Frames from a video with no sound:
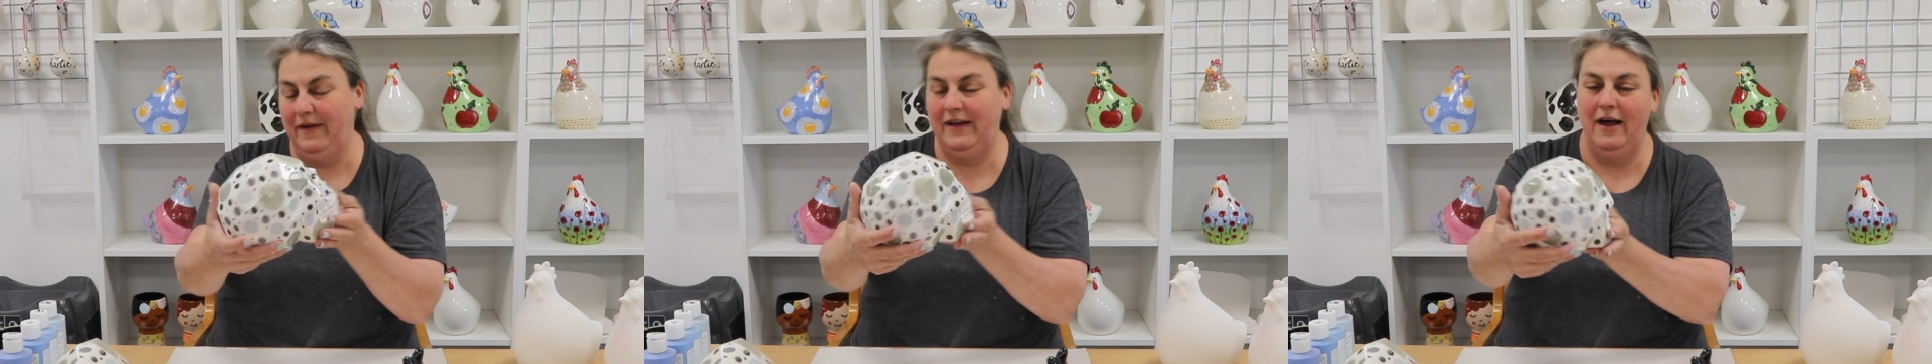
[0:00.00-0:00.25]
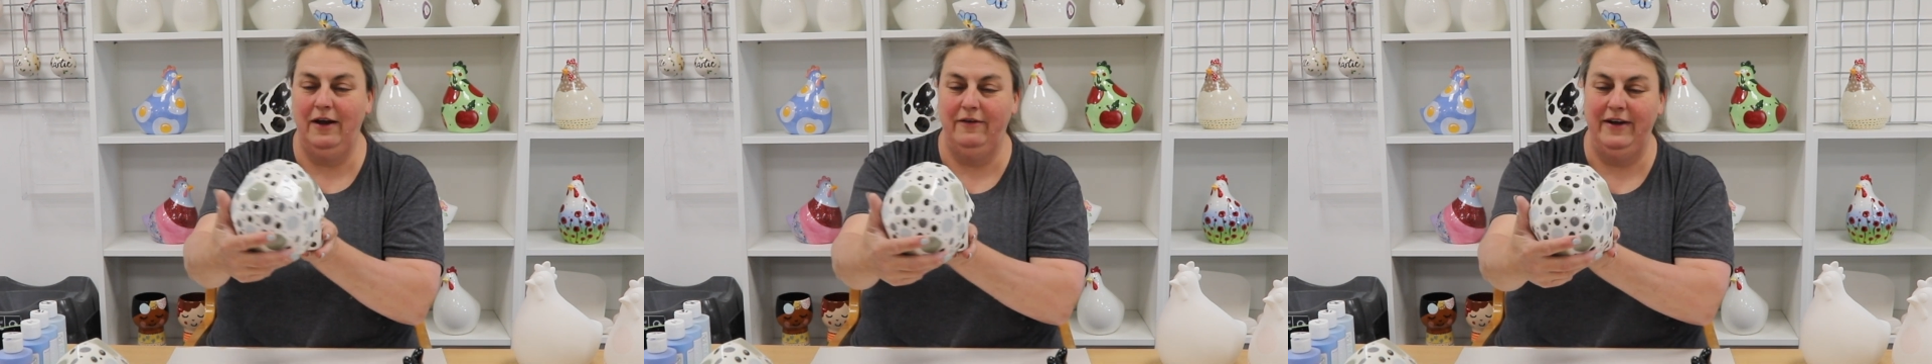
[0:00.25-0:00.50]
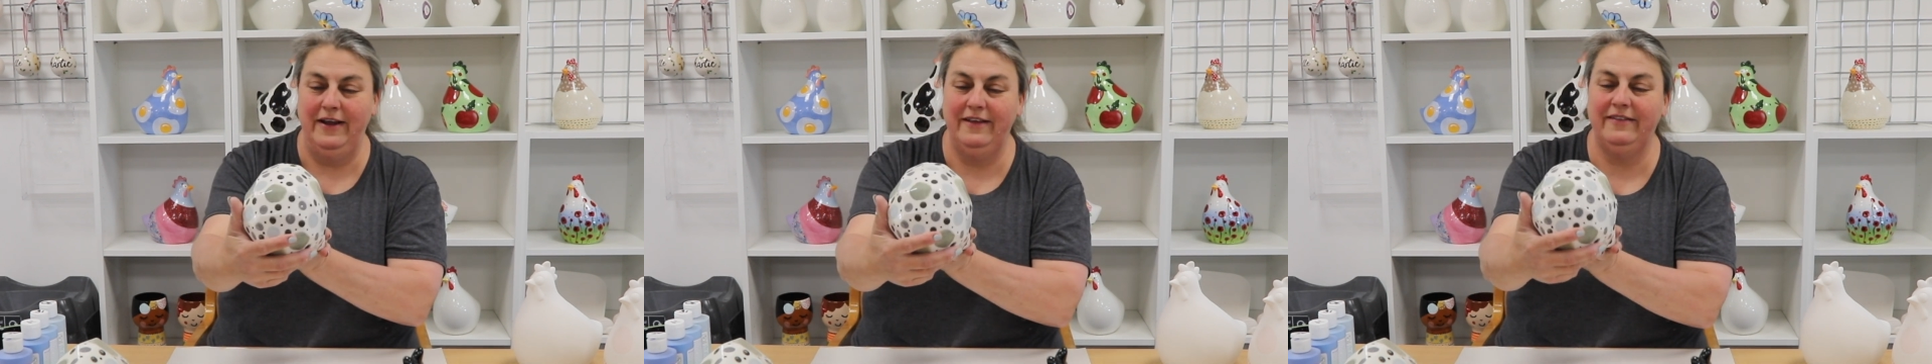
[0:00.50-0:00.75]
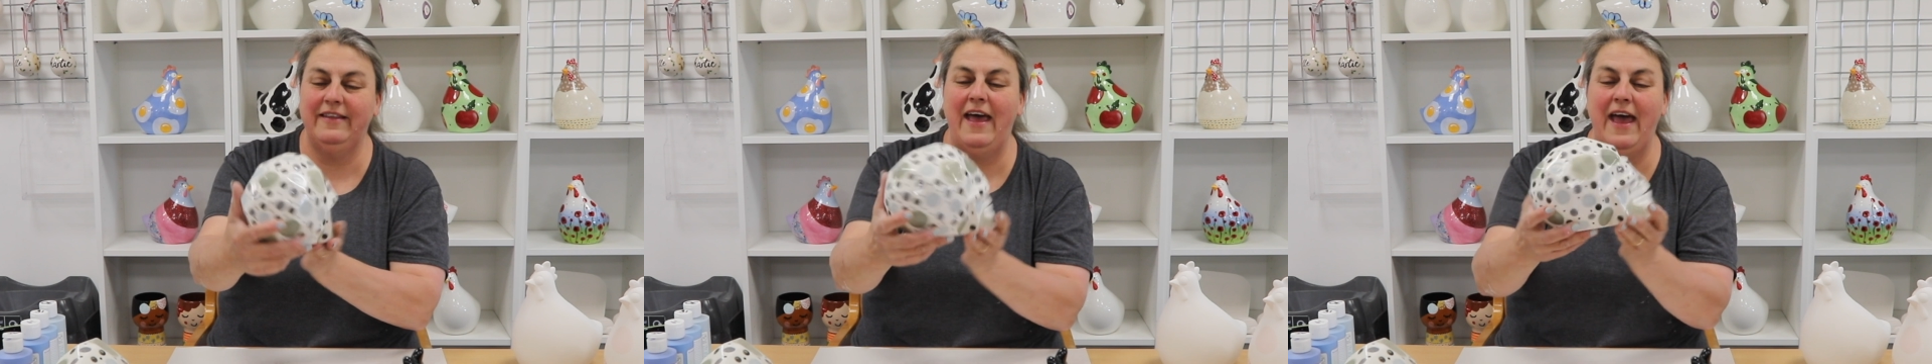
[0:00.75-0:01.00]
colouring
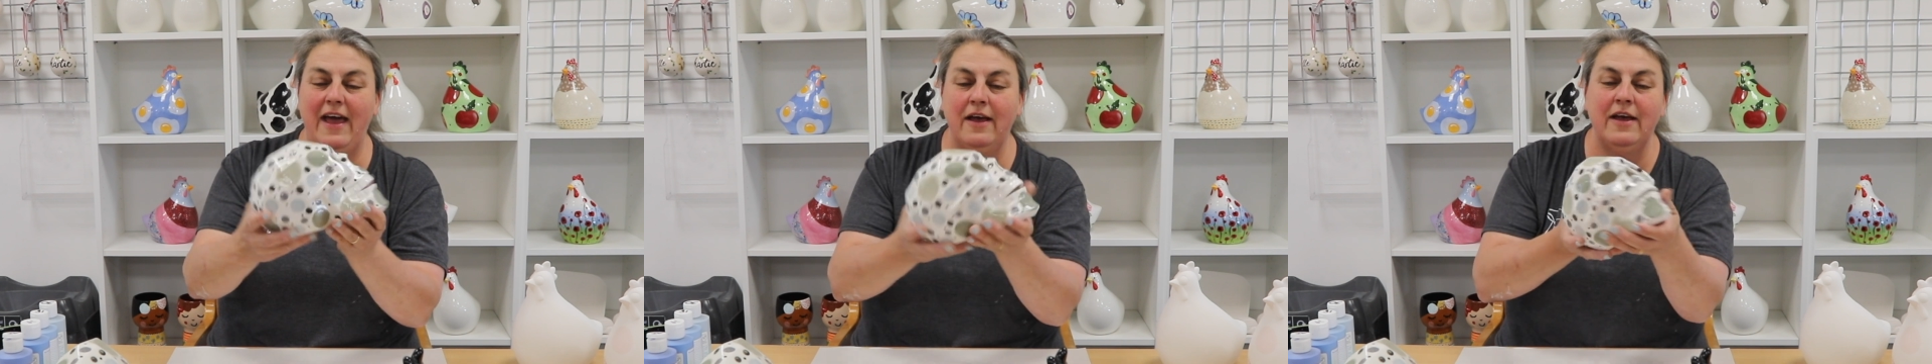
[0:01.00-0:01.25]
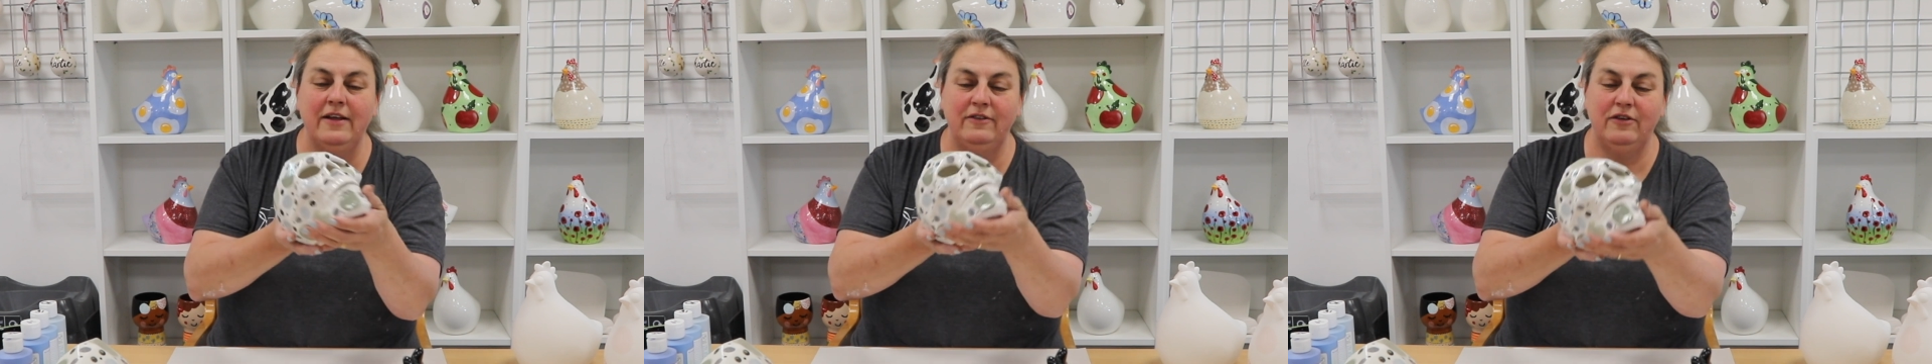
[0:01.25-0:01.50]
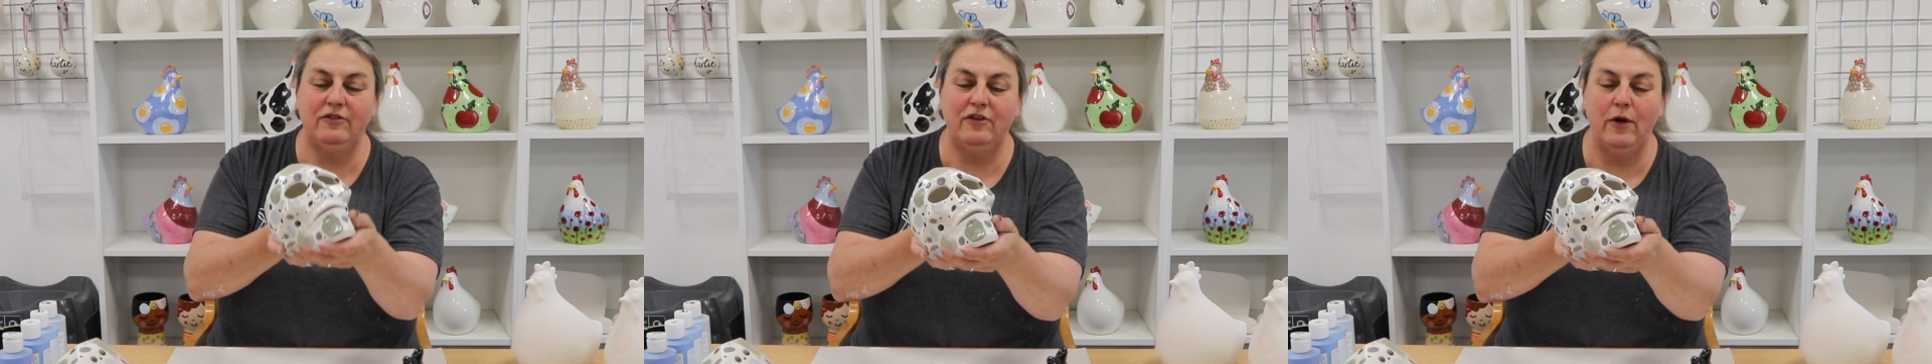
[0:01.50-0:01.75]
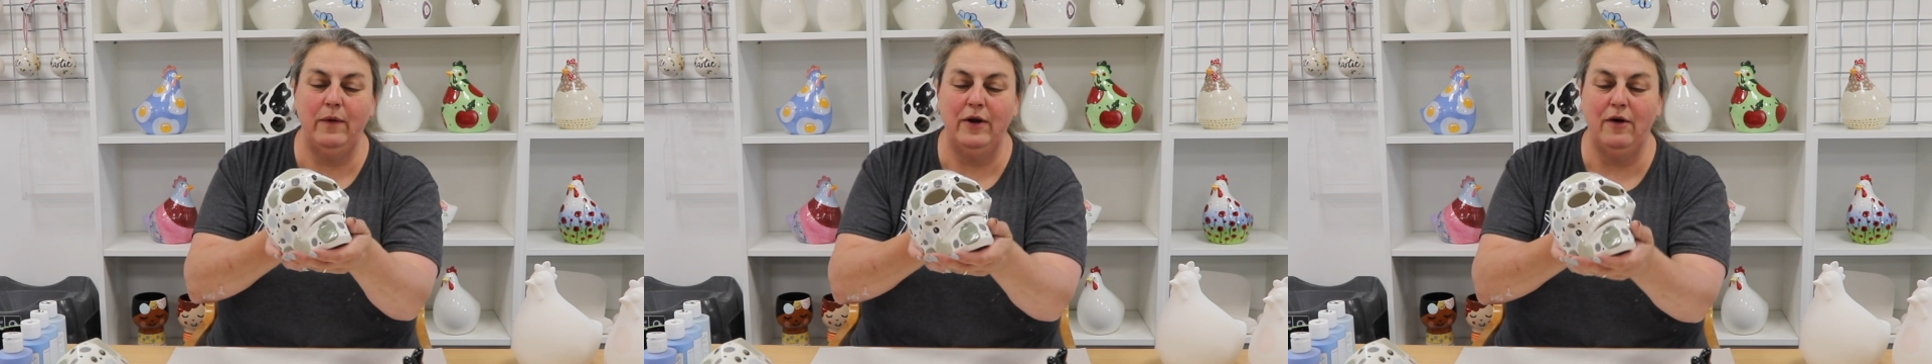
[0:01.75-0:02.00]
there to
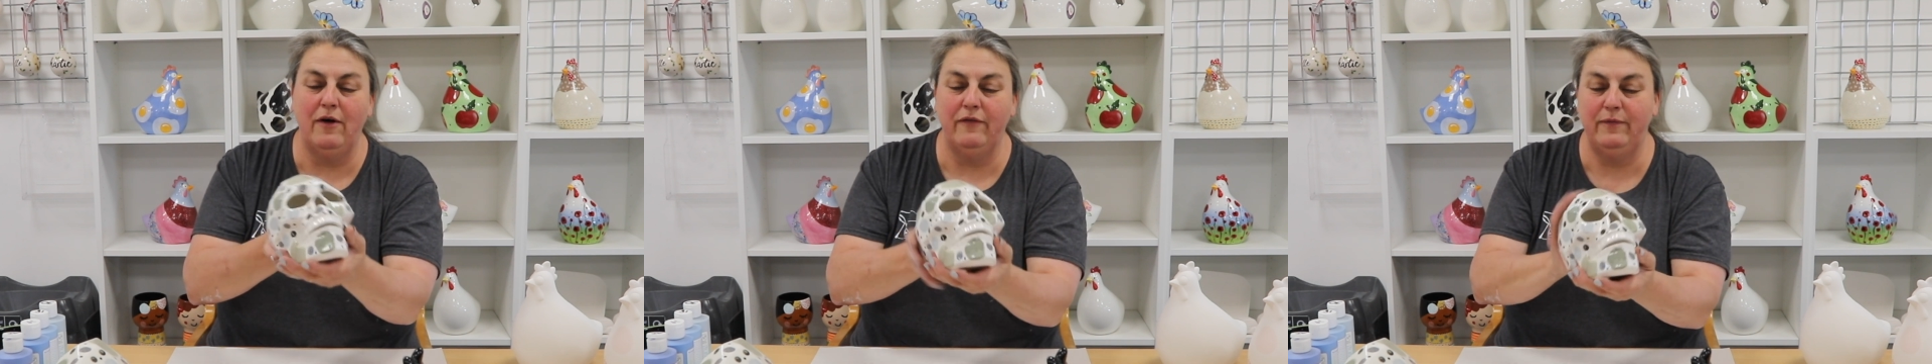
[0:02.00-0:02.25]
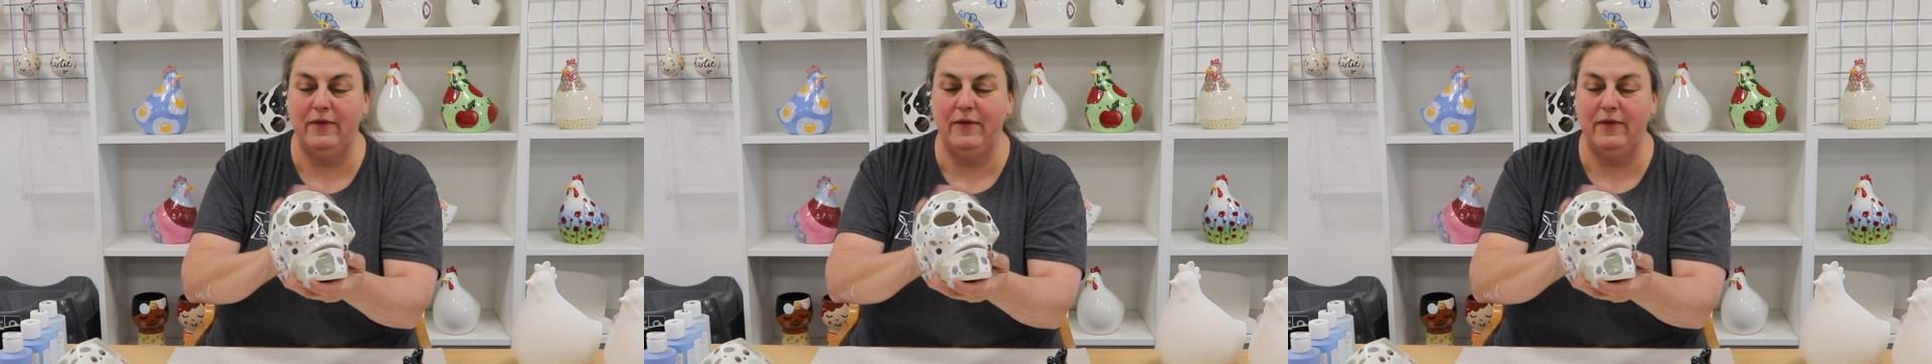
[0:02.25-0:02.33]
show it off.